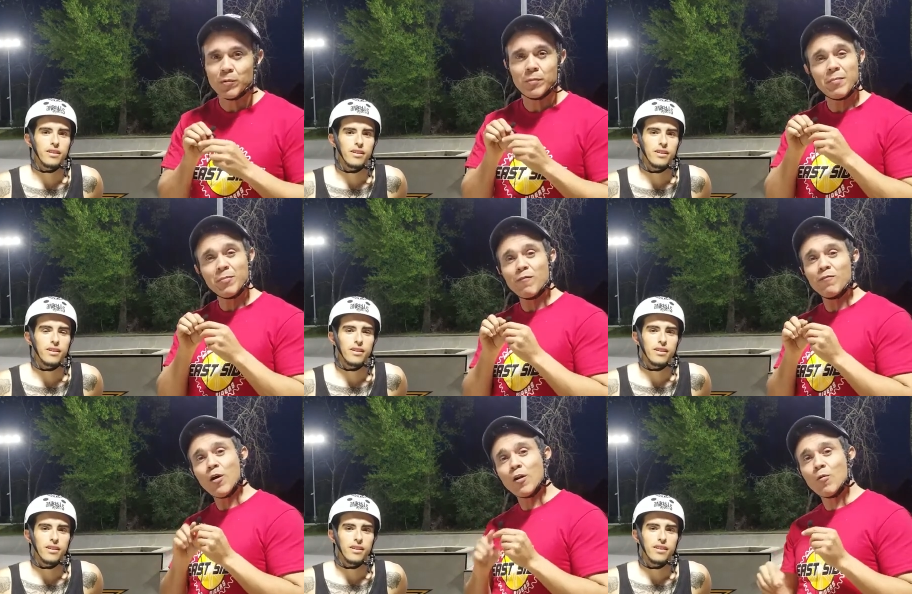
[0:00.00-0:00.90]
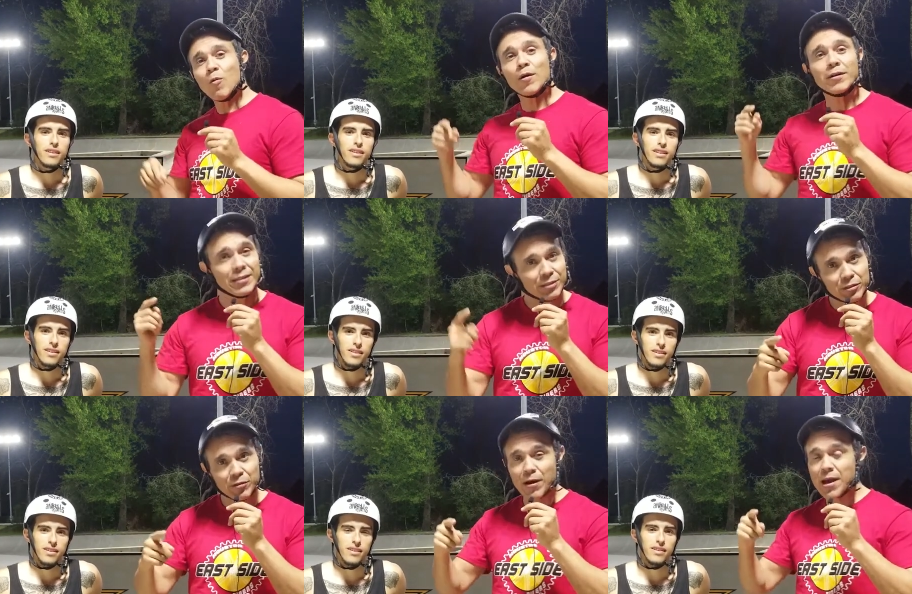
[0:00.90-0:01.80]
Speaker 1: Remember to follow on
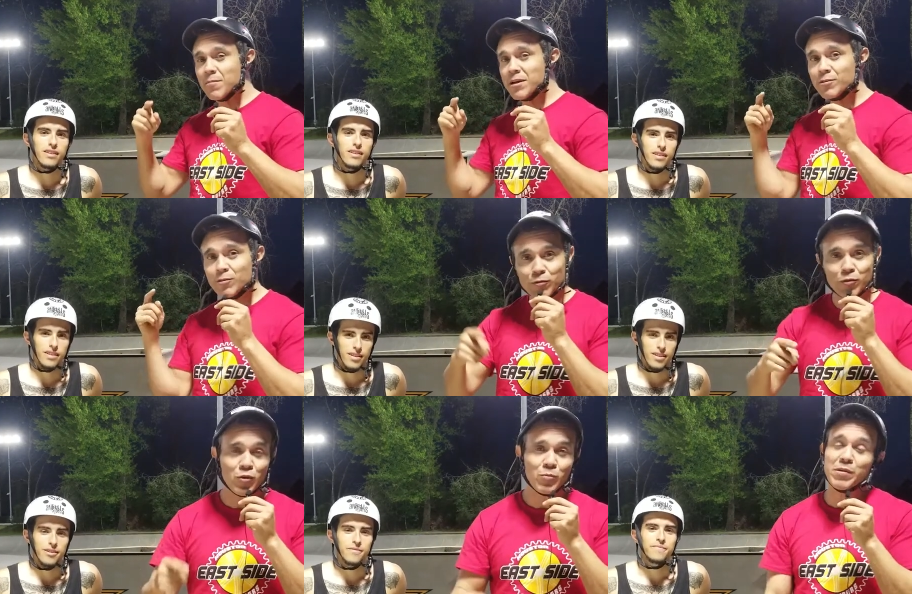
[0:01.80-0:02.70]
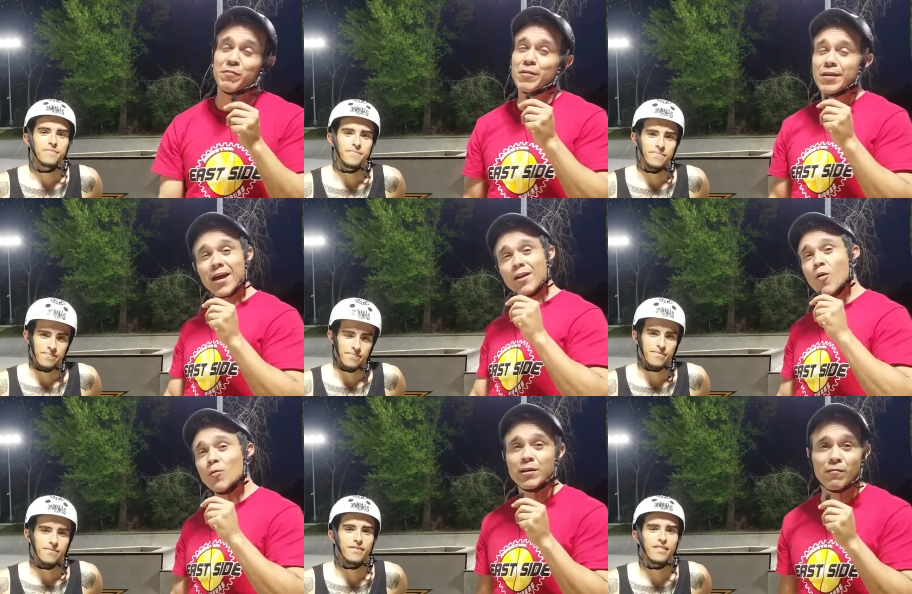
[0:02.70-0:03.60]
Instagram and YouTube if you're not
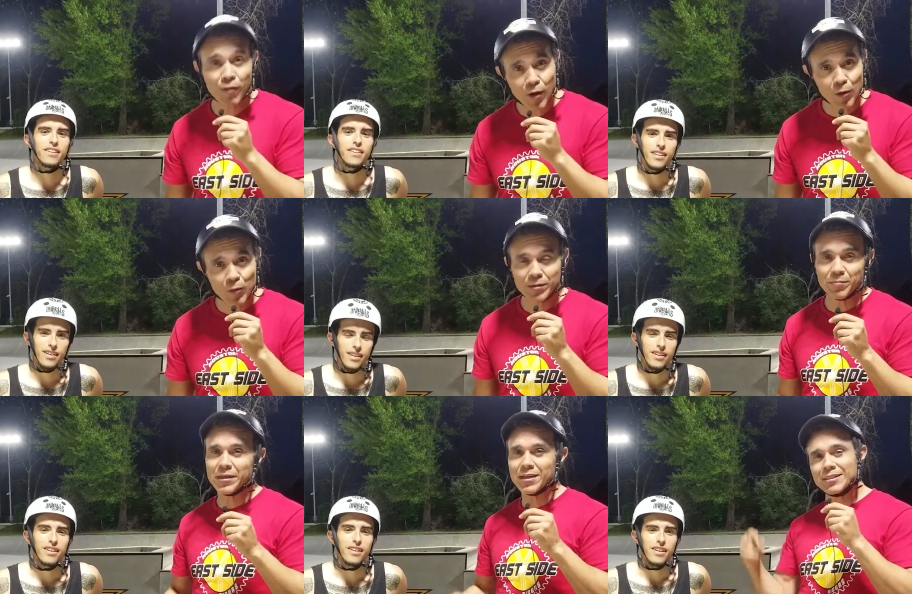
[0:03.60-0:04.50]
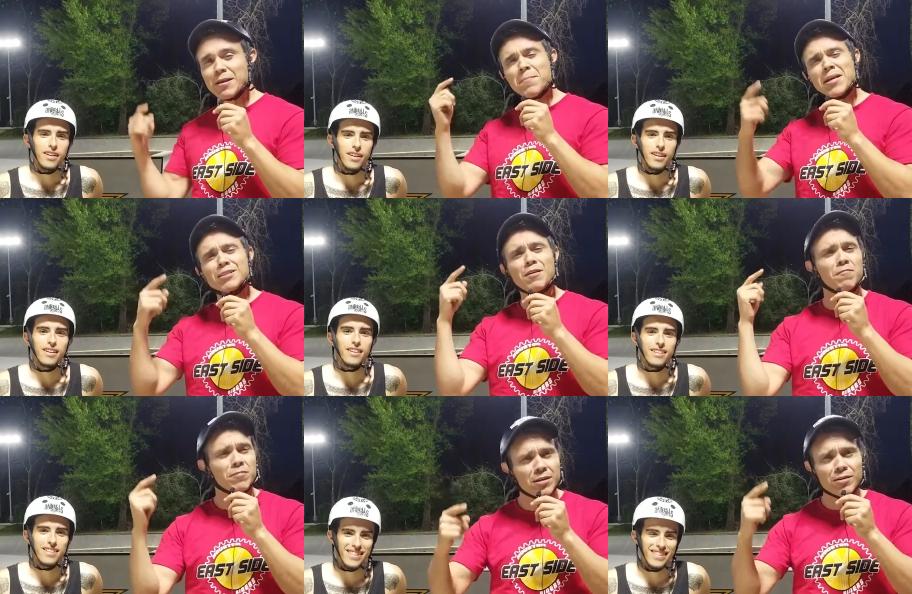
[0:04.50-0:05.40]
already following because it makes you
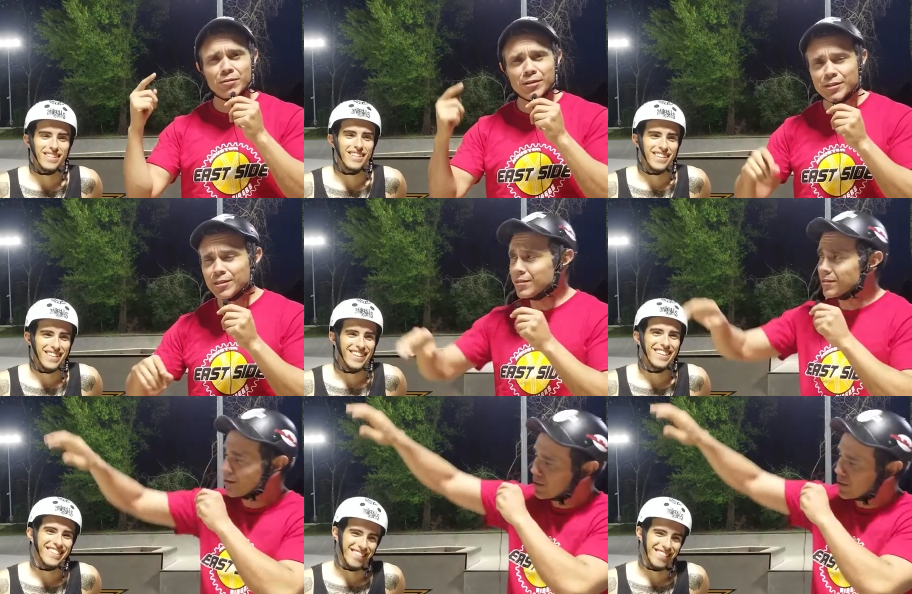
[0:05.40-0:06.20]
feel good.